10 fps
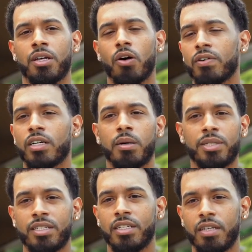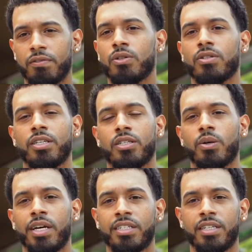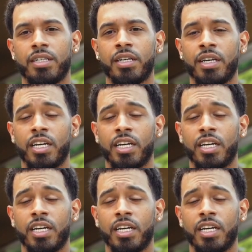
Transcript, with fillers: overcome such a difficult situation